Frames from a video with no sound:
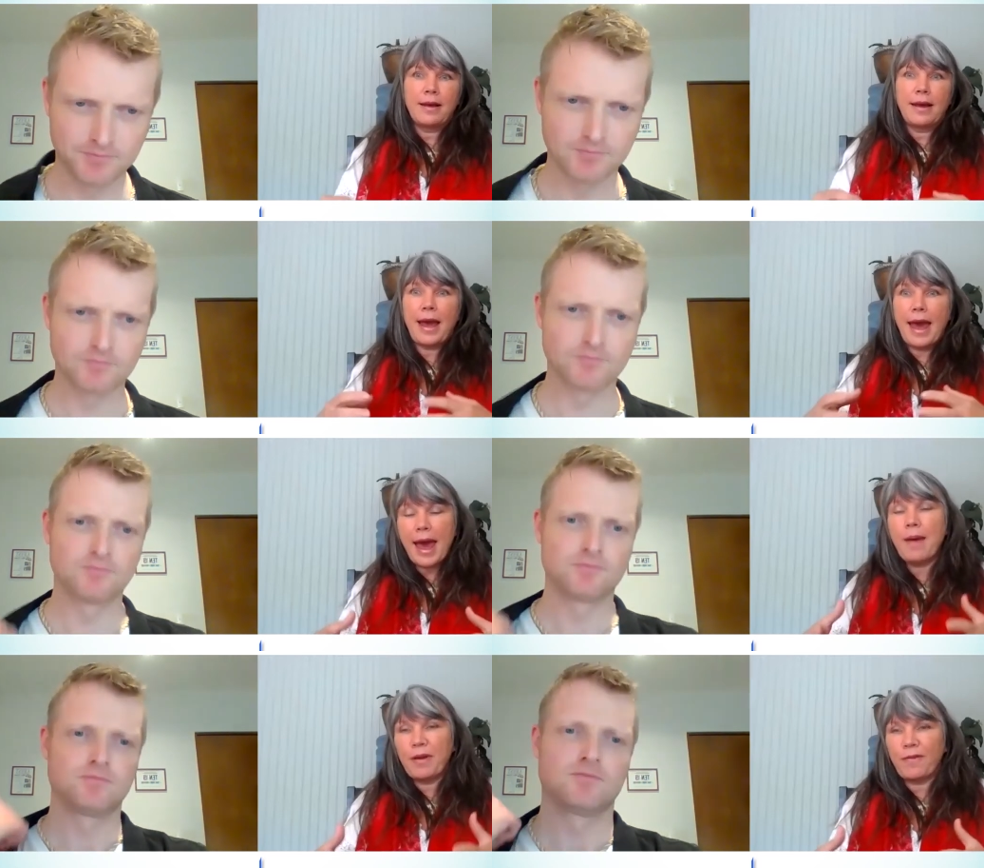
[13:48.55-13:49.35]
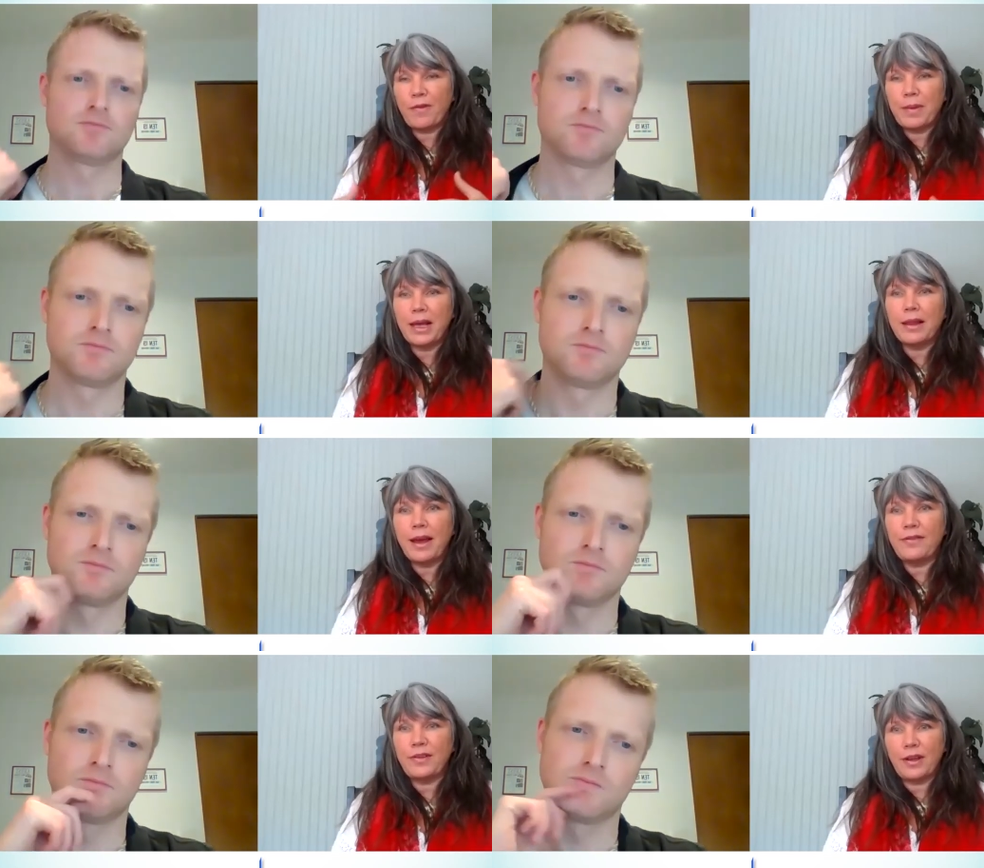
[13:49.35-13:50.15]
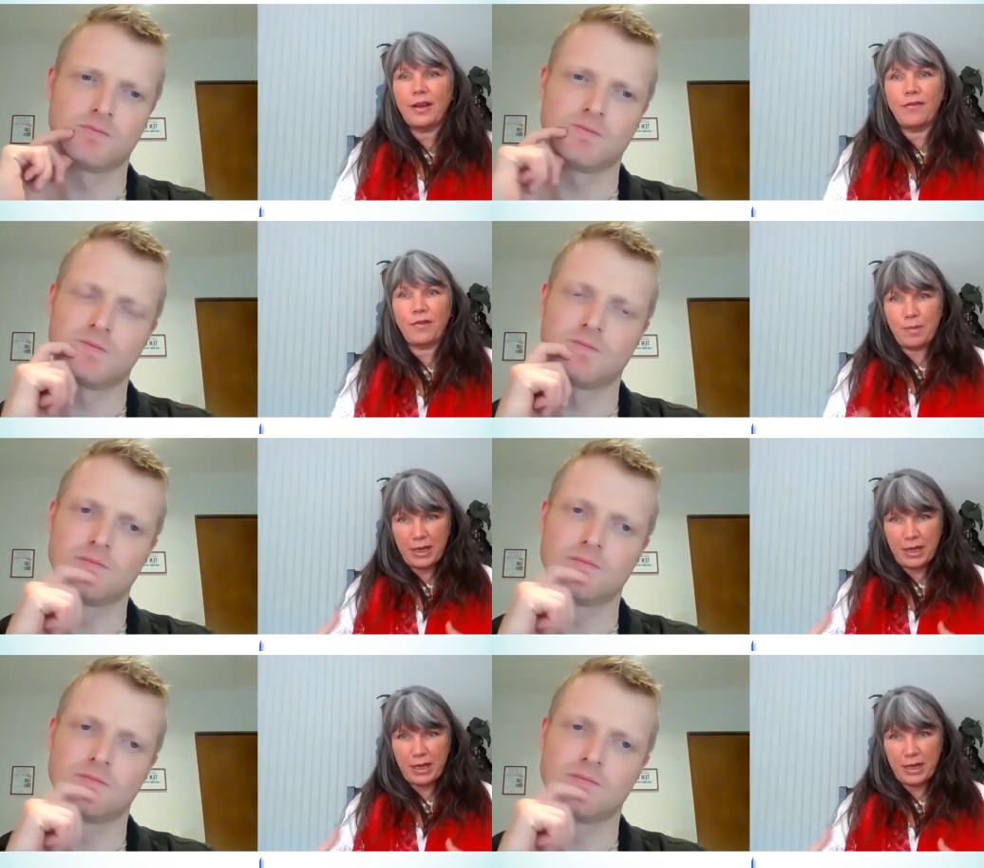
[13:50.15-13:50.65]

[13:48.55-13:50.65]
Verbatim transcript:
Speaker 1: a habit for me a lifestyle for me